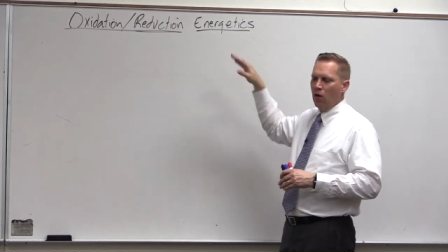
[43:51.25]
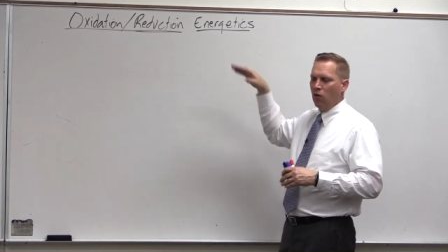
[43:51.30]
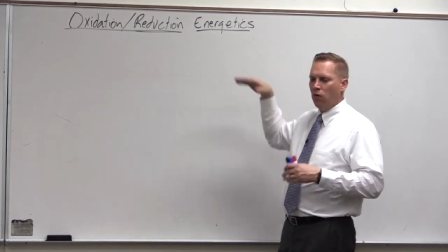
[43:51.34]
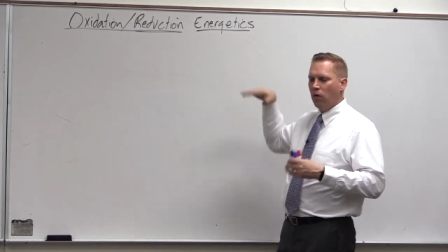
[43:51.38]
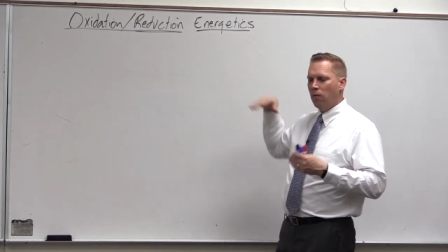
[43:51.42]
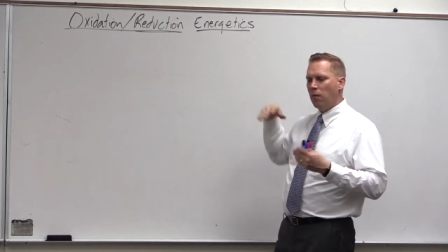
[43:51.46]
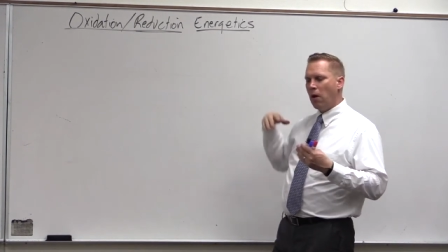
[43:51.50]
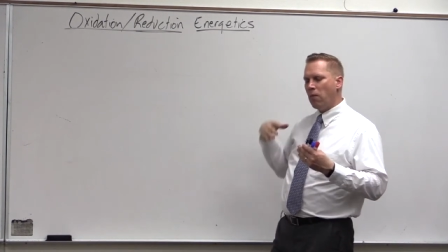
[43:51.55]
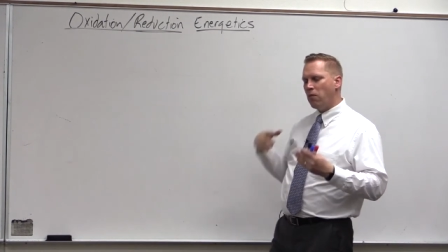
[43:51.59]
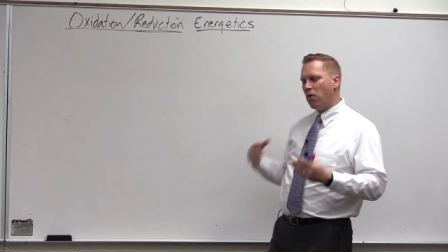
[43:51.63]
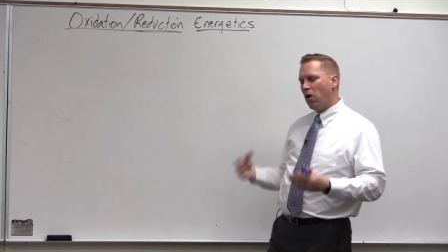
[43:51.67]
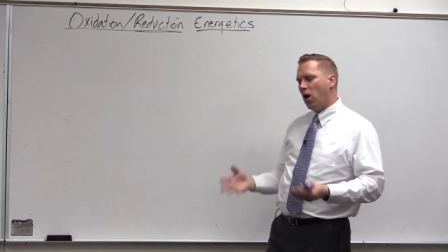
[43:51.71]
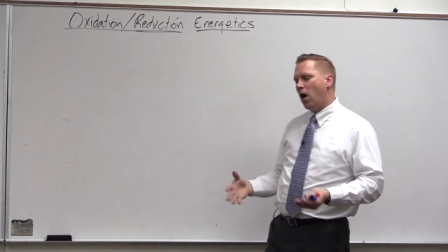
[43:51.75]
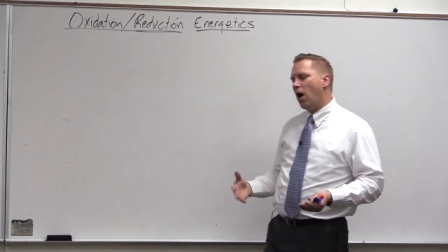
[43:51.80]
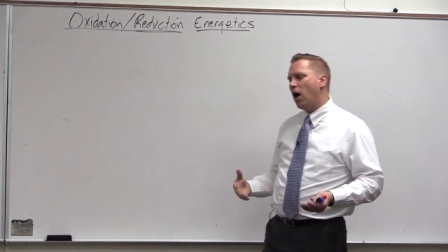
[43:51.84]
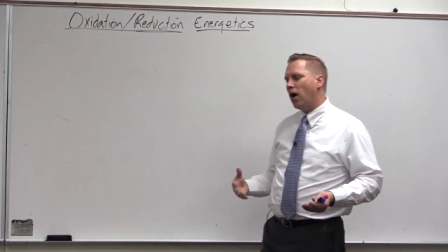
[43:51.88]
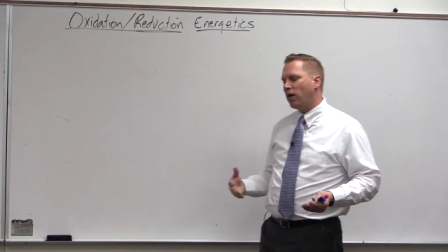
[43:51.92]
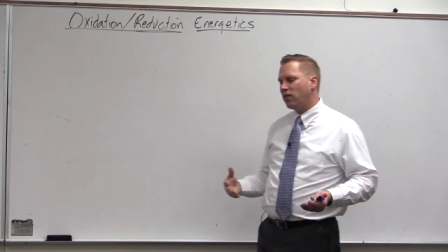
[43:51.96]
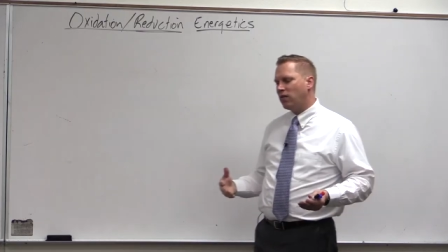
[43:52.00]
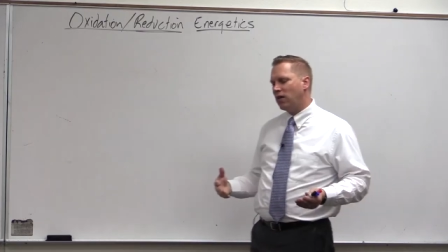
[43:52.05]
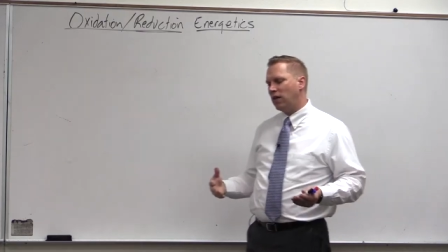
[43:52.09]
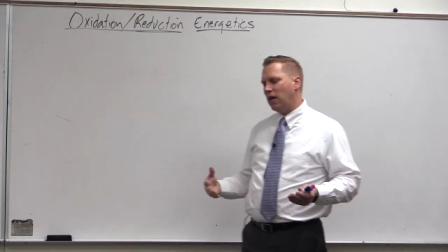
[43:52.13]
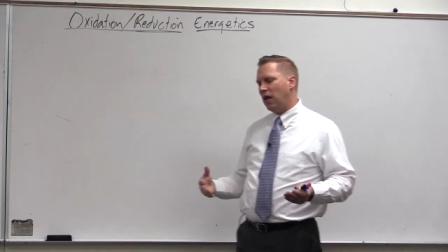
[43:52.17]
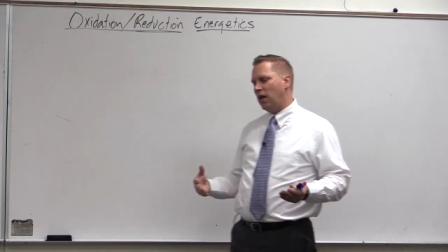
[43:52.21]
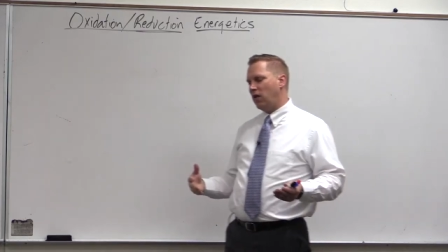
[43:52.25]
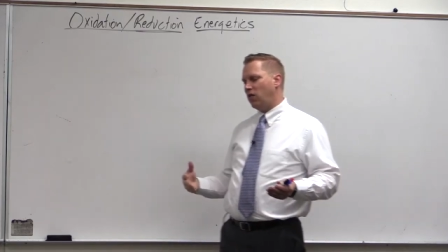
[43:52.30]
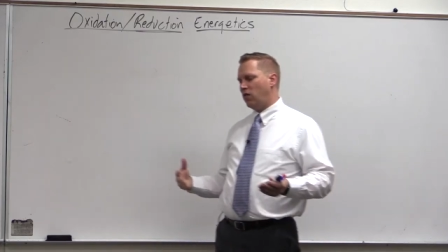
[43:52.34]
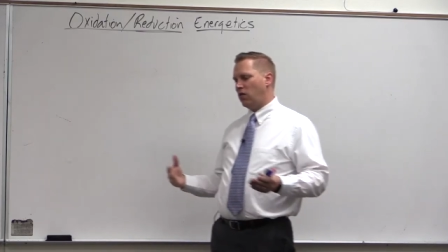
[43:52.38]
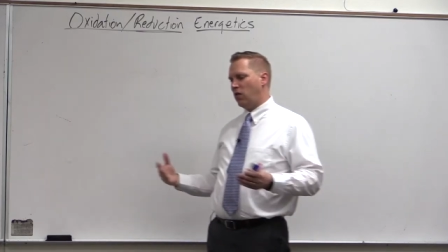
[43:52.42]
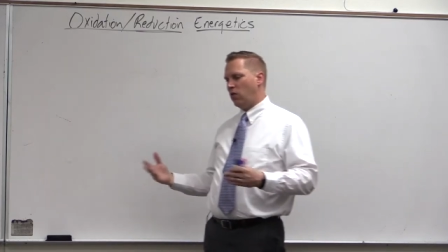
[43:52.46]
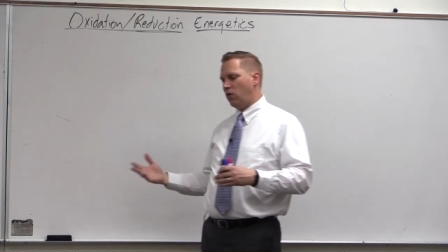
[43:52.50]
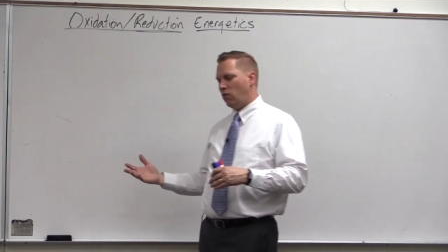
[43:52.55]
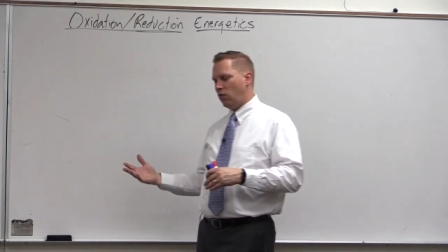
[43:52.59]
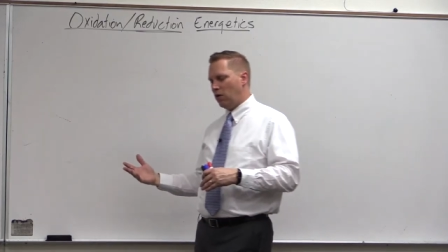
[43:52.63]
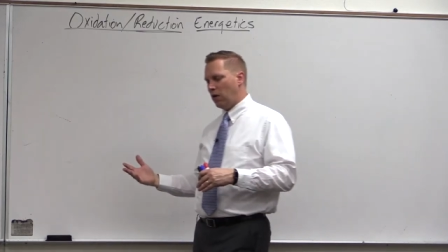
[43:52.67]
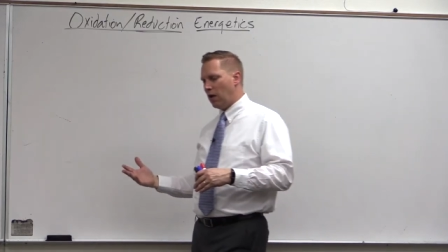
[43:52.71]
Remember,
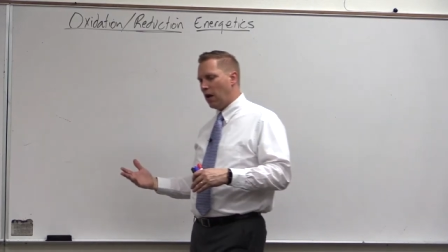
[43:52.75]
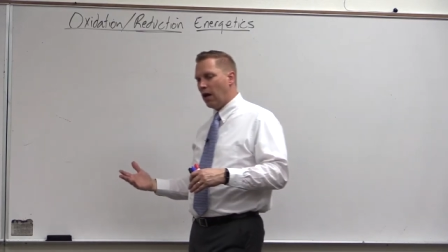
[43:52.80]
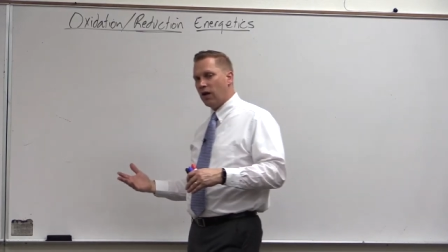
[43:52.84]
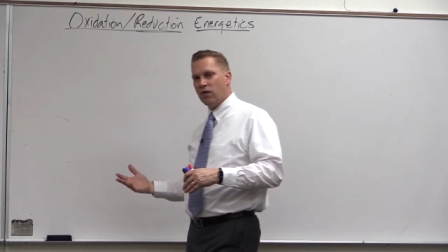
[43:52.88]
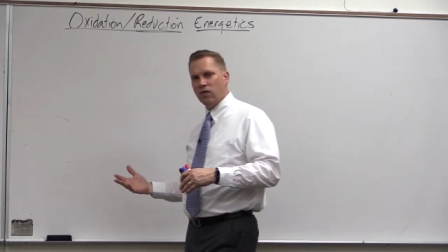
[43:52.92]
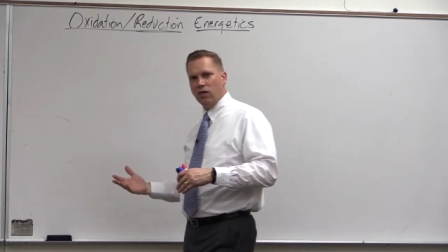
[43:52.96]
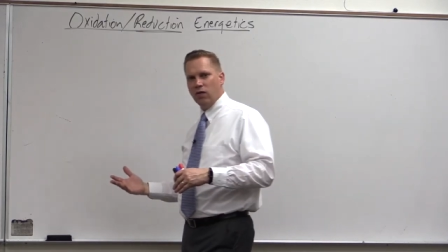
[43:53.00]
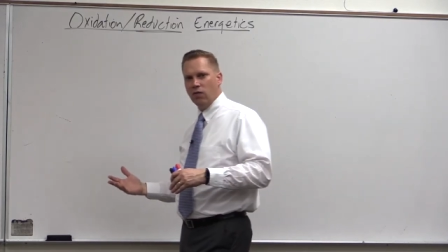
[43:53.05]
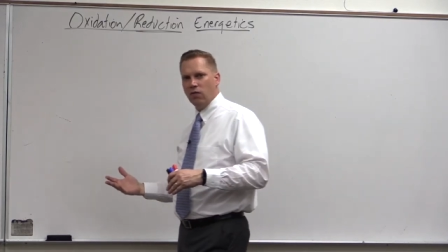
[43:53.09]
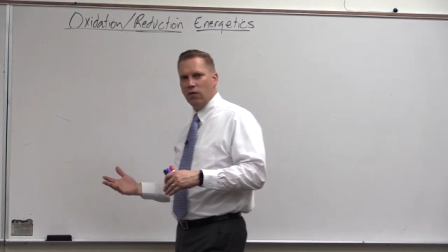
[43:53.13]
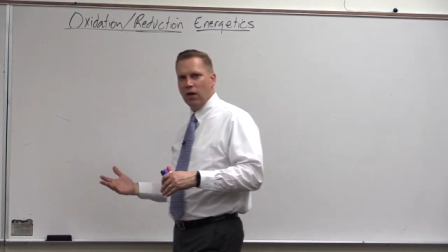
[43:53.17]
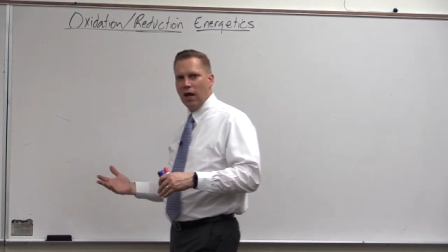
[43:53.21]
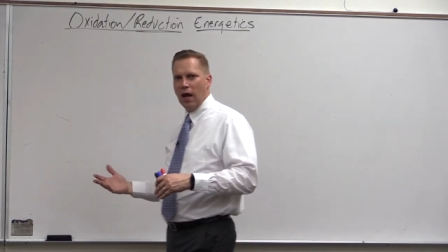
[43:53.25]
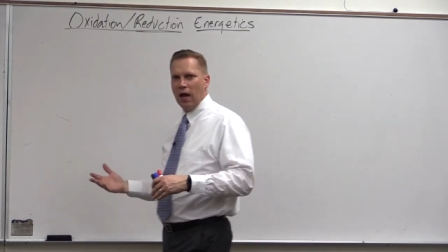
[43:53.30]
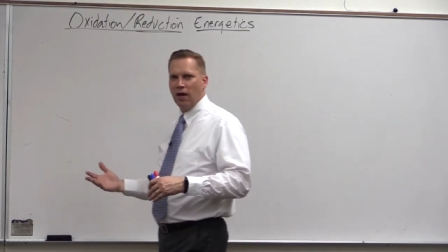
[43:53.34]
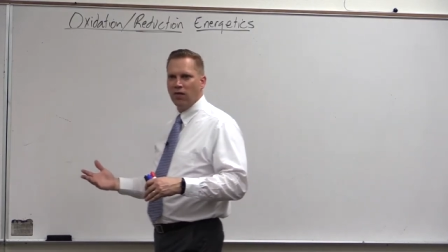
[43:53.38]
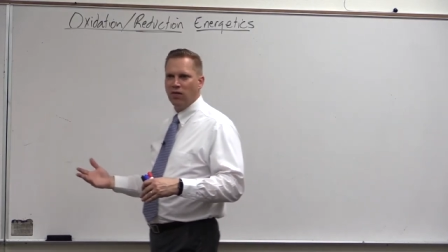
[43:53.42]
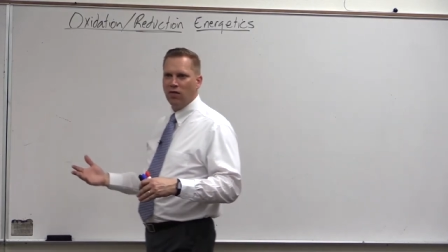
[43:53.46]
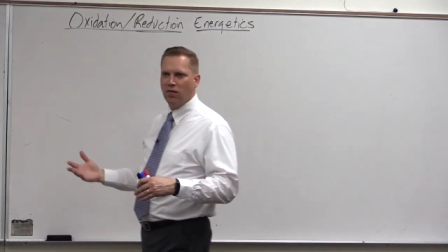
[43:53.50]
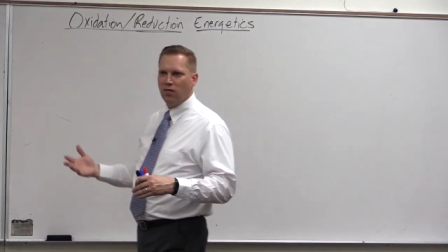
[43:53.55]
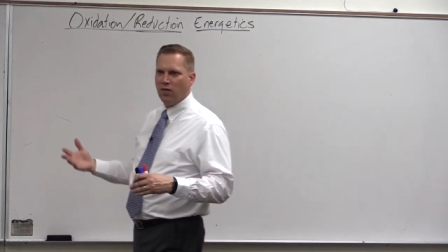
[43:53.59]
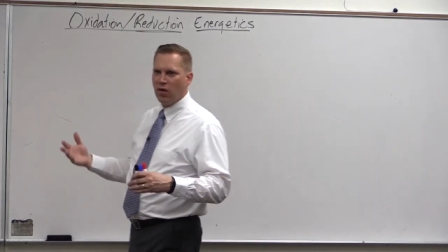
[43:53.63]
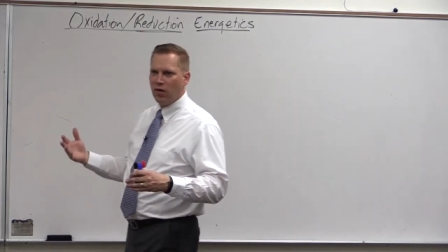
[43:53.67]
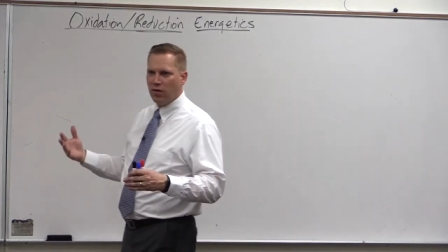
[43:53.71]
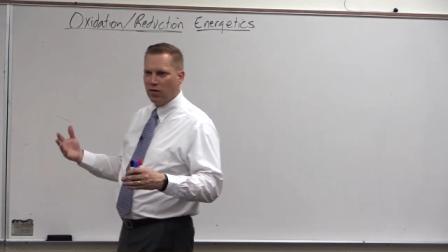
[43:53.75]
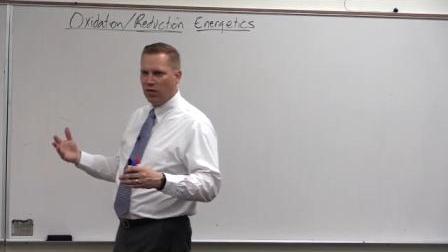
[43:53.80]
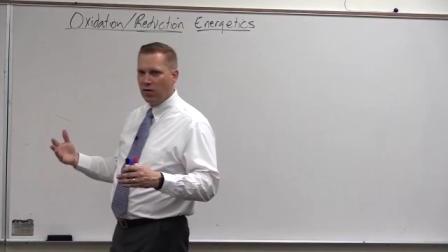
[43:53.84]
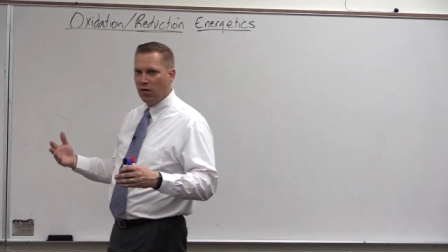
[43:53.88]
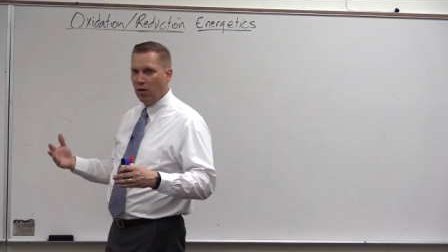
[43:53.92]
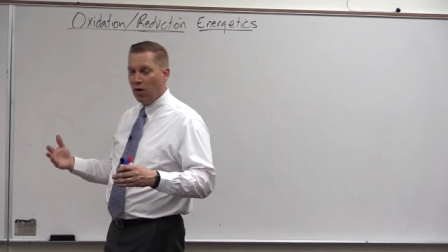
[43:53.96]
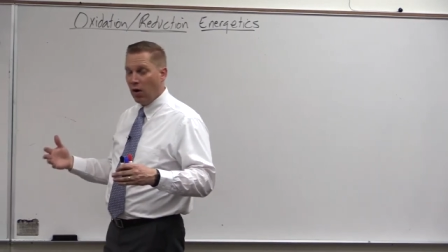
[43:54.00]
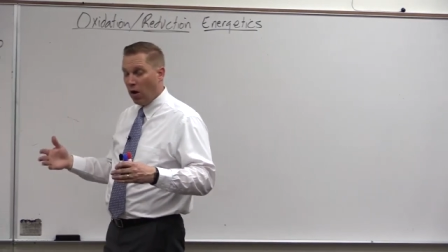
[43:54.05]
oxidation reduction reactions are